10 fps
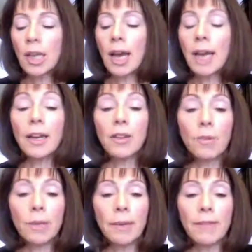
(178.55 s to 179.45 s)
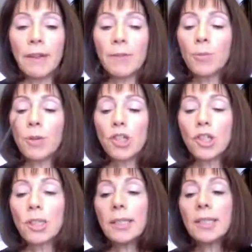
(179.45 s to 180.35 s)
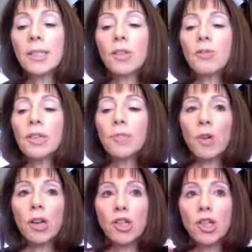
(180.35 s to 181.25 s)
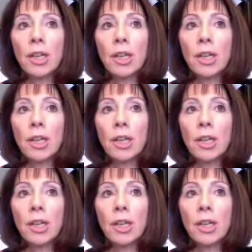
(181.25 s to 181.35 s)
Another one of my favorite brushes, it's the crease brush,